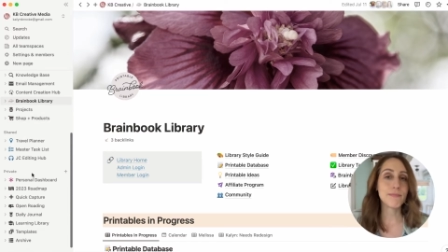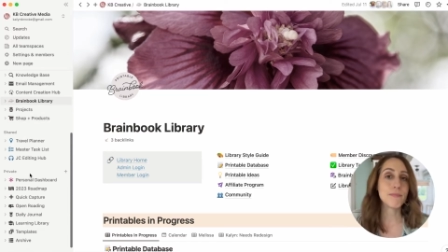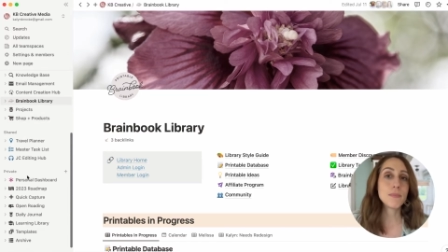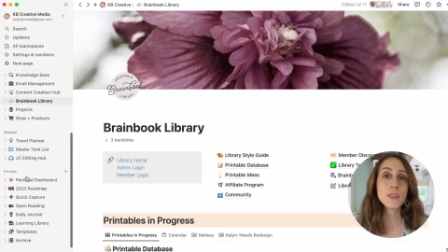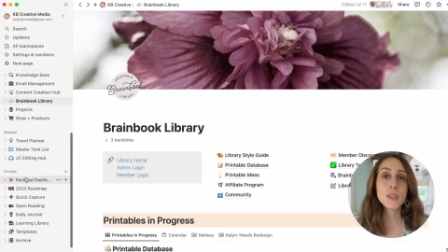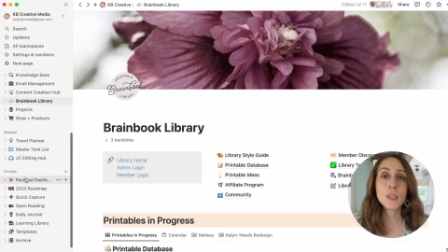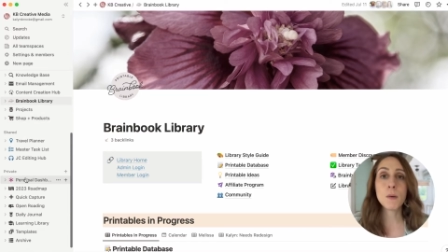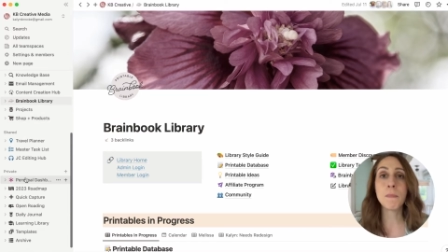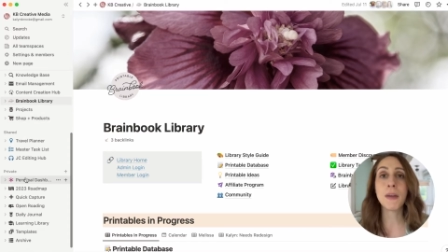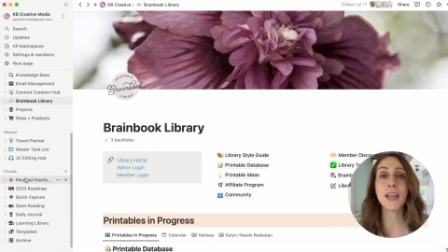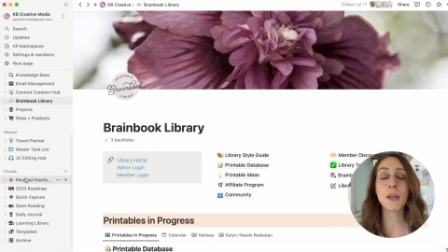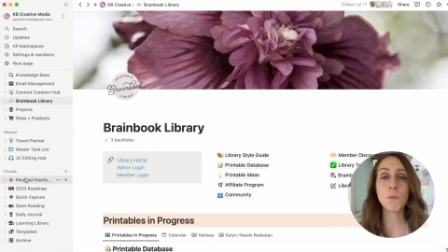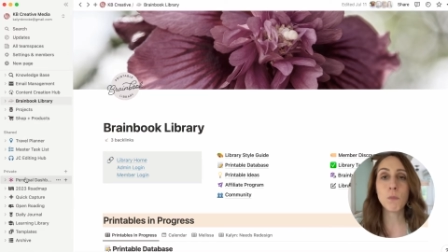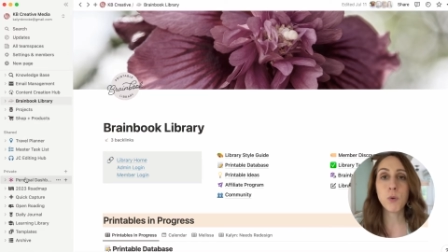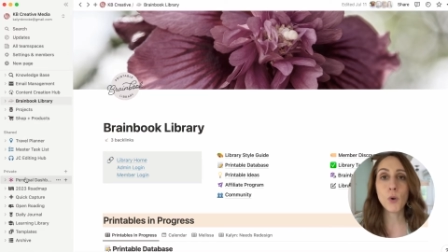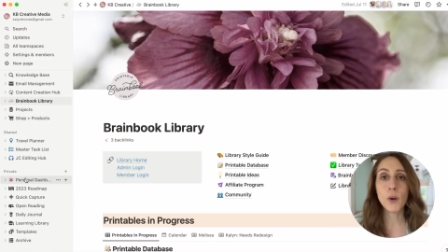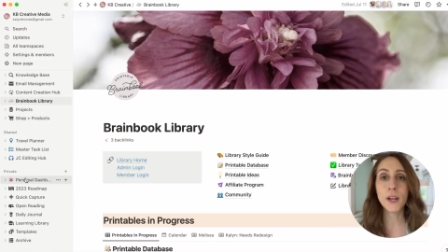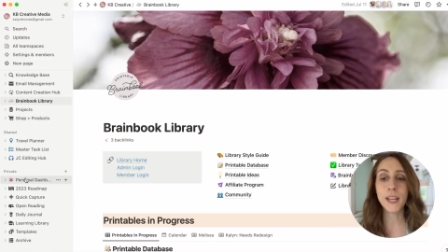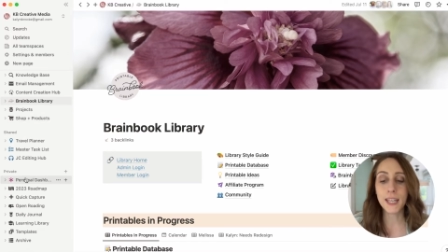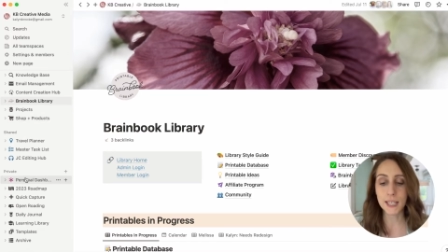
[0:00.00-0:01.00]
the main
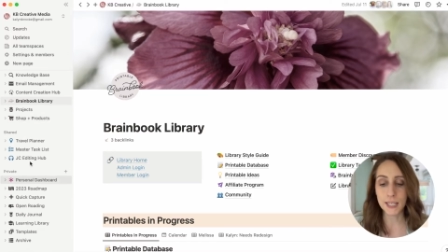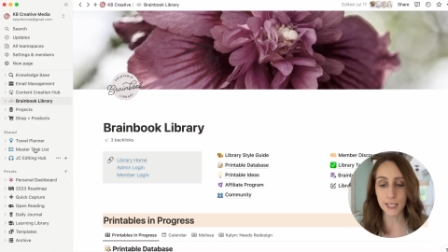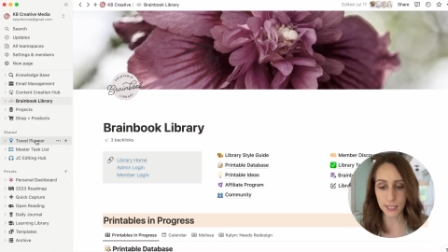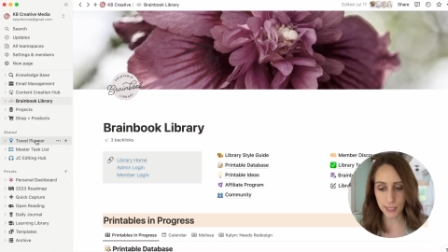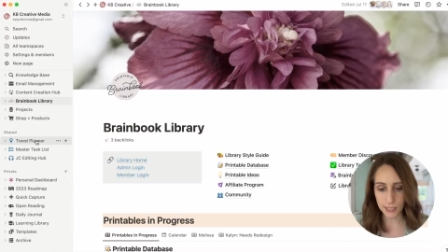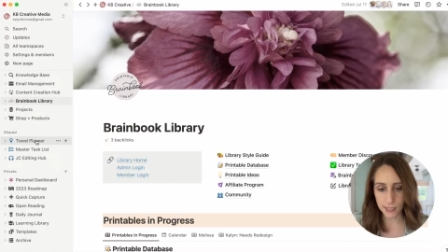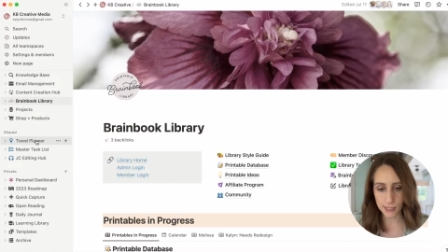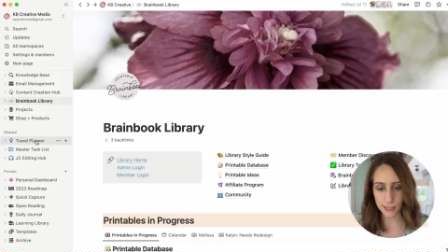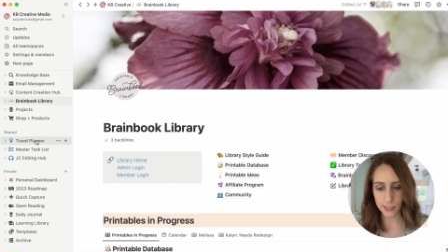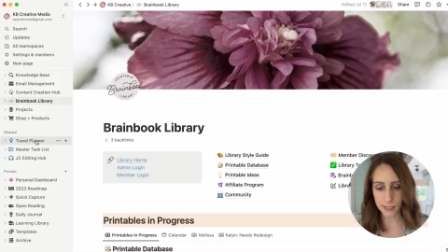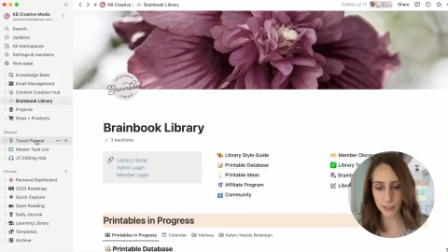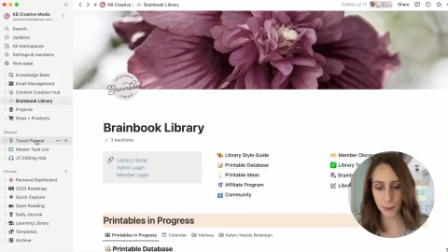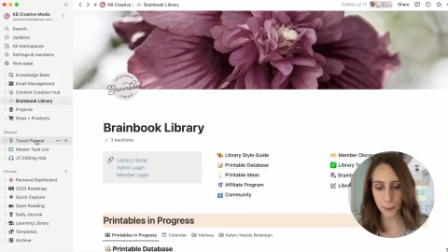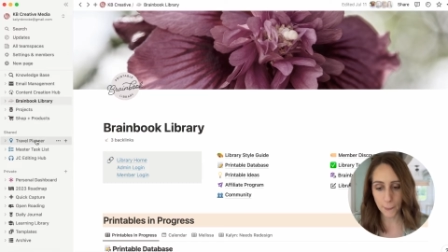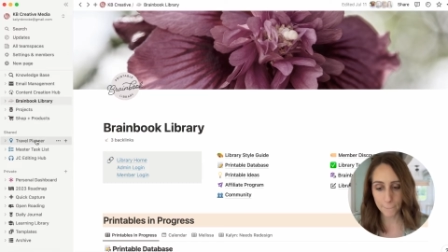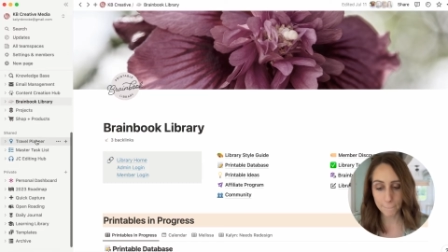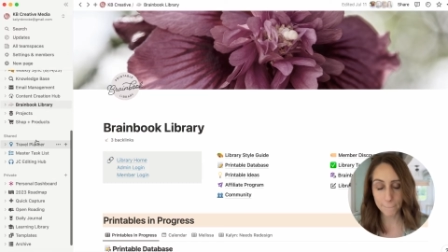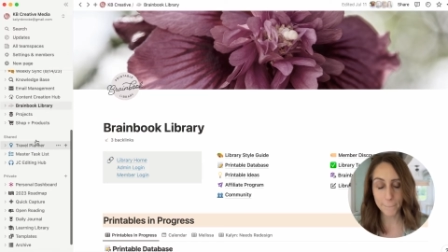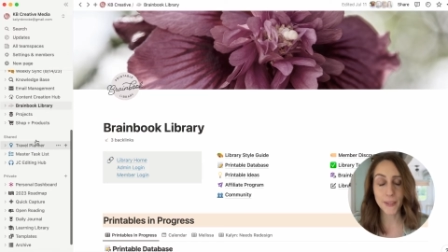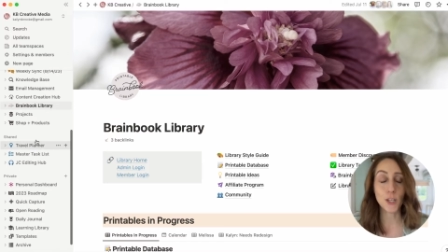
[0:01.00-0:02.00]
point is
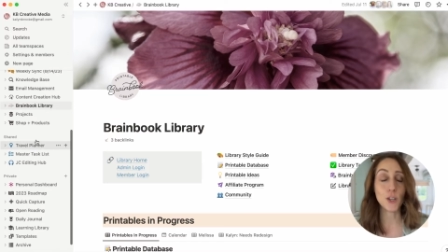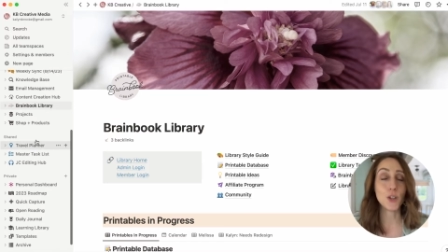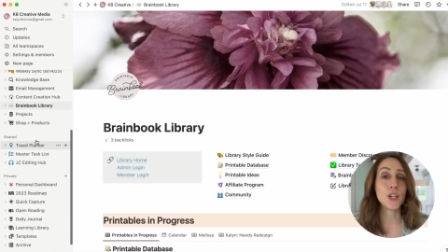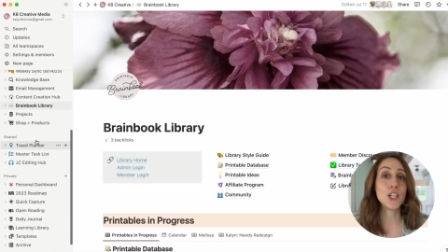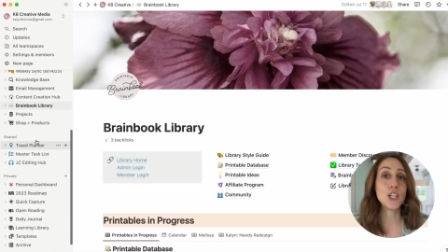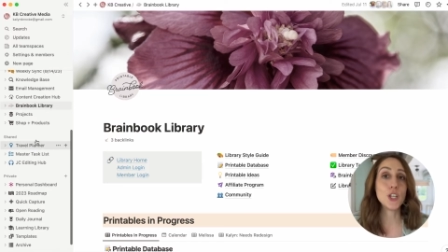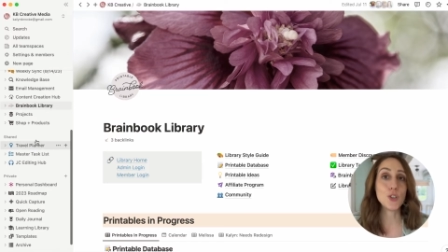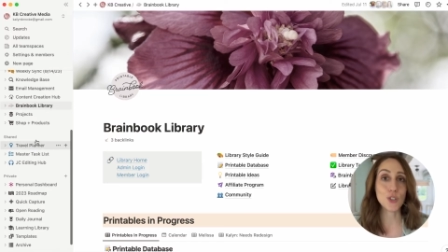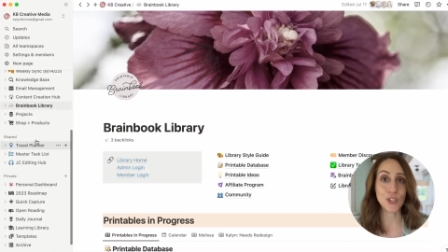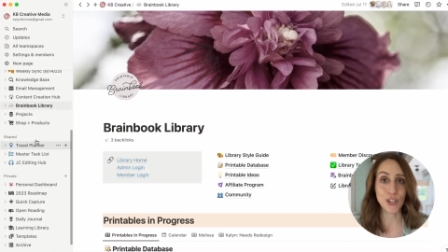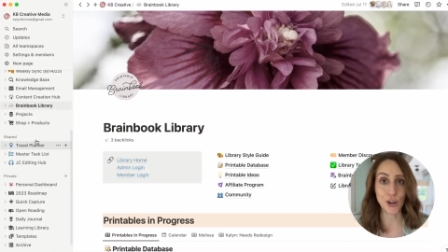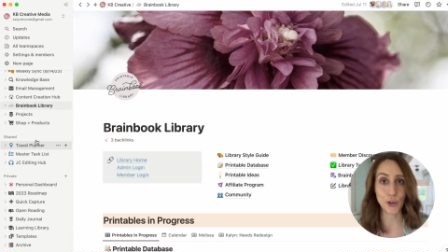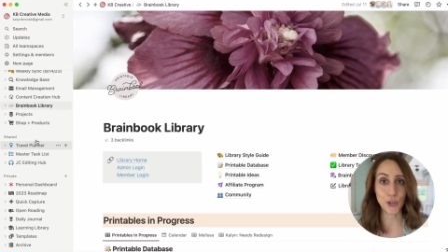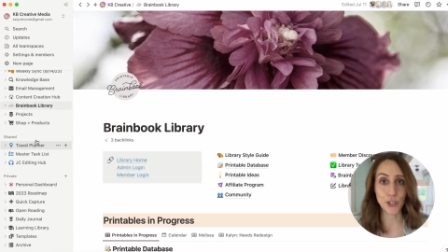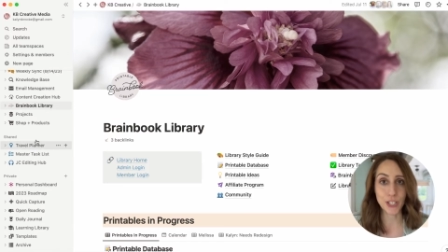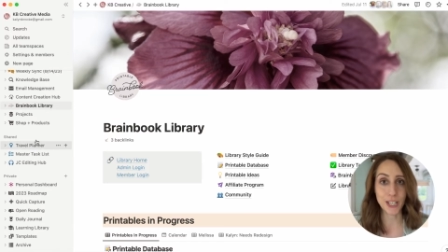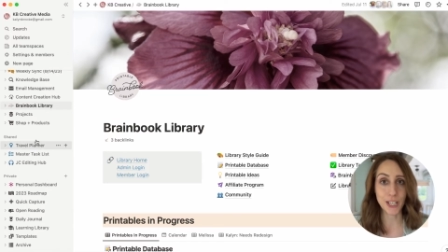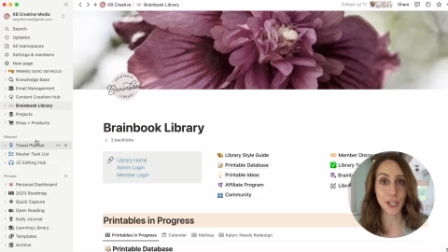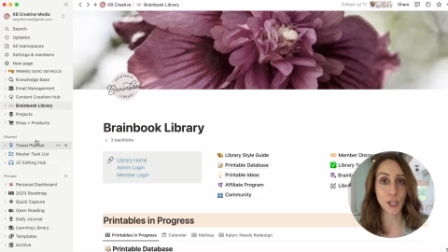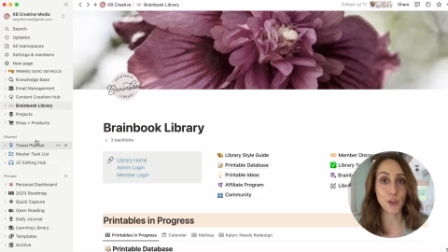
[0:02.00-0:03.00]
you can use
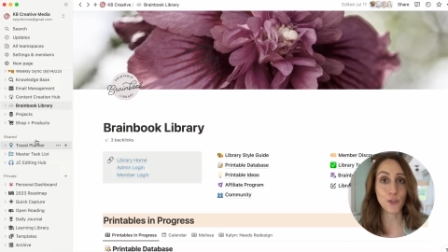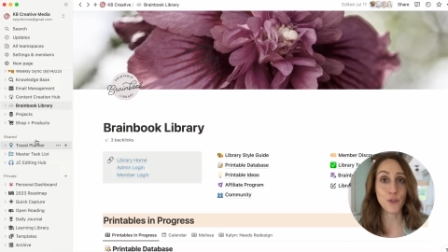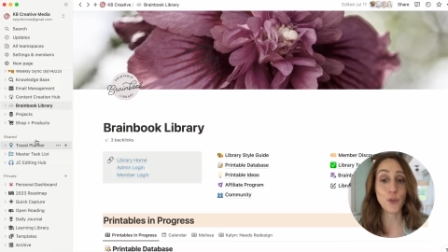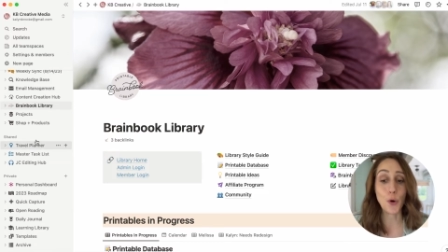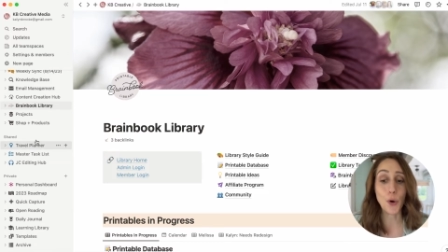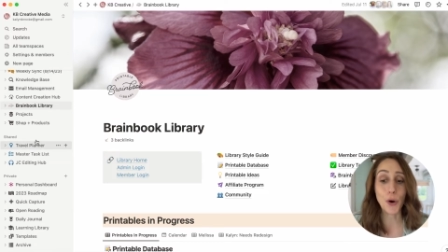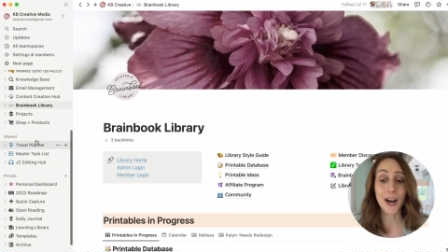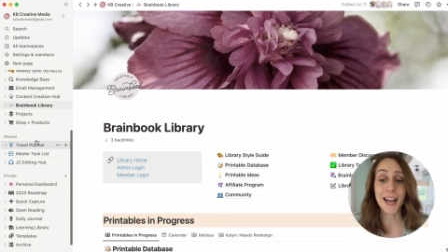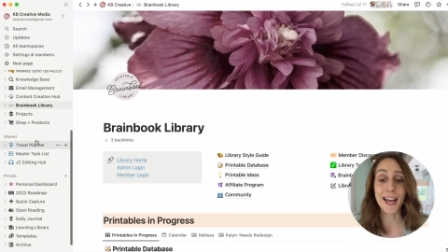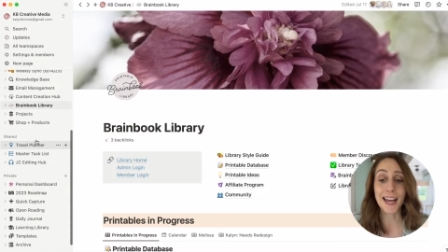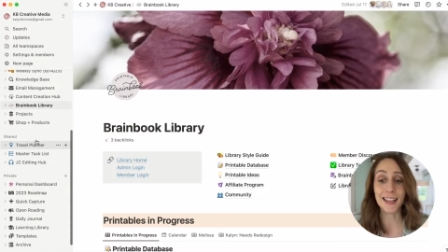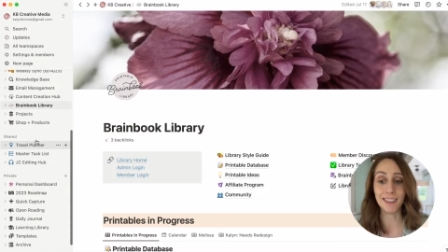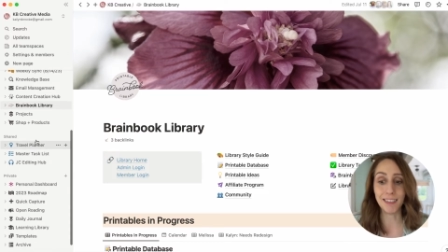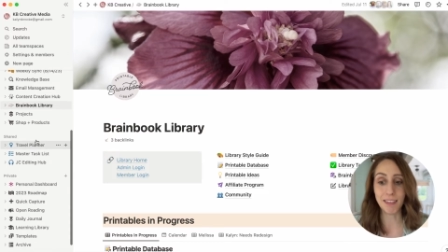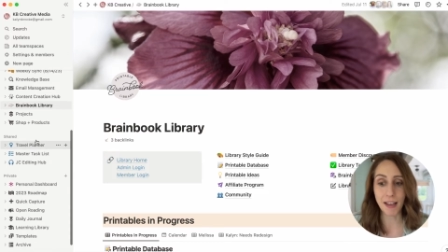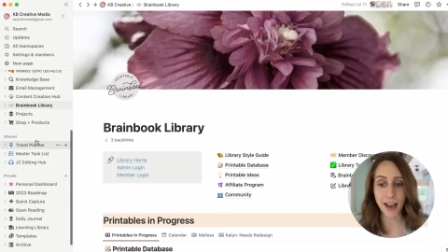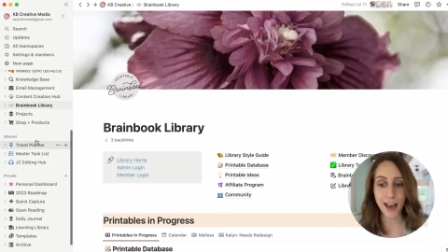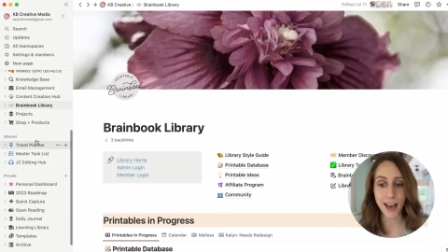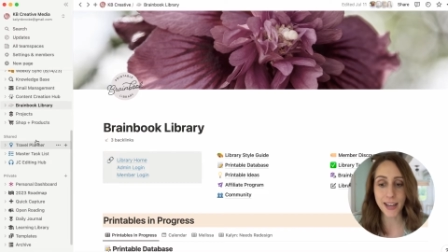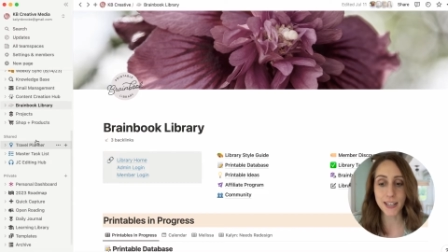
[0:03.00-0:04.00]
Notion for a
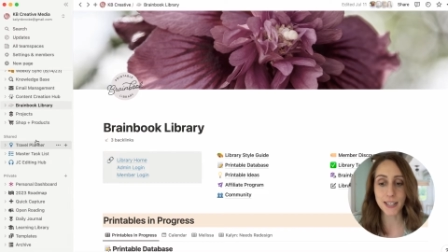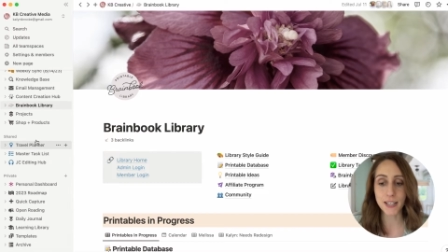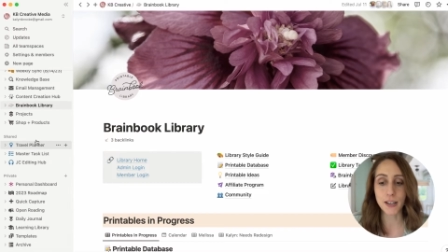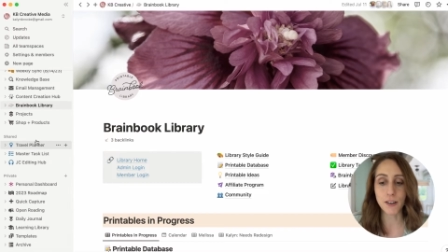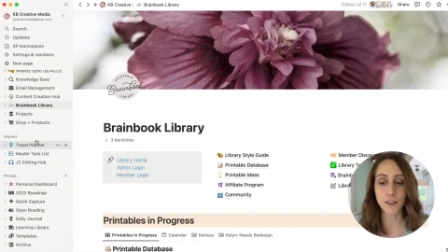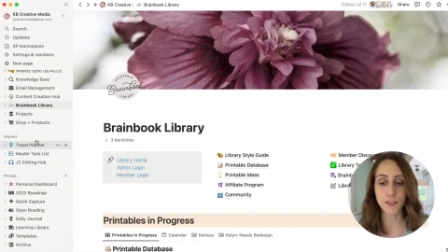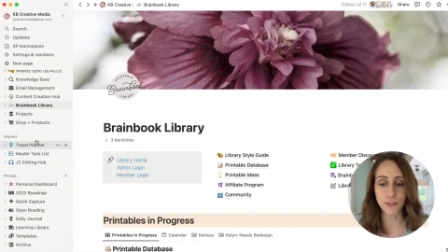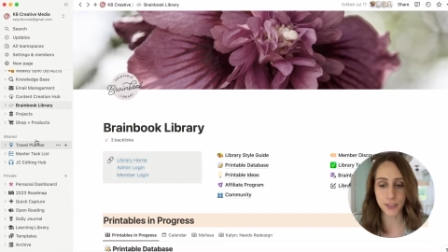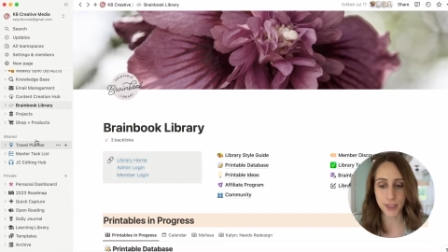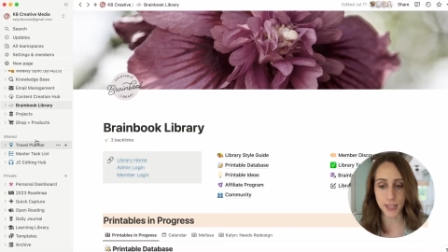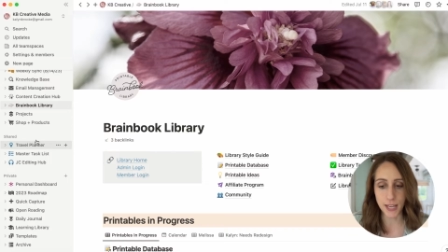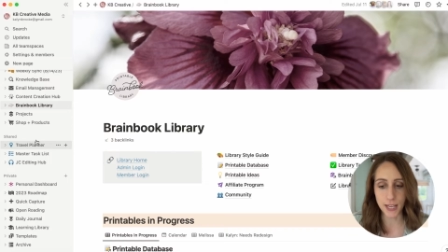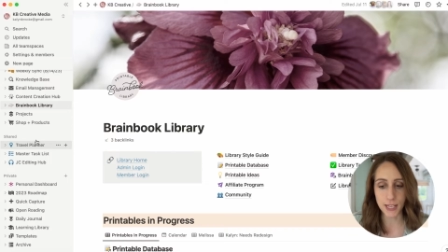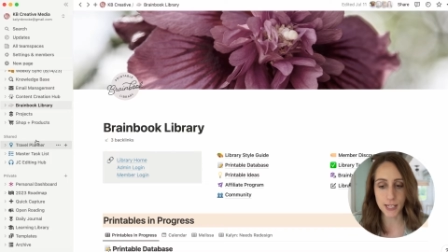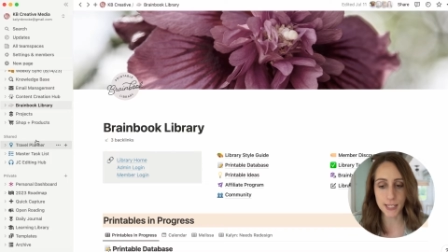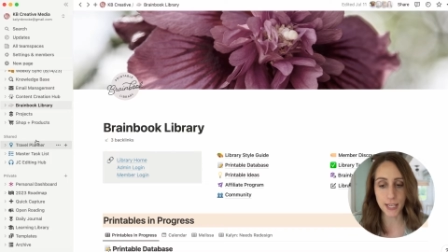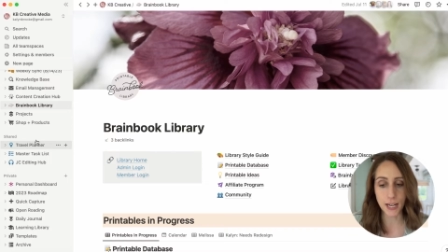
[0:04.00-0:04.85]
lot of things.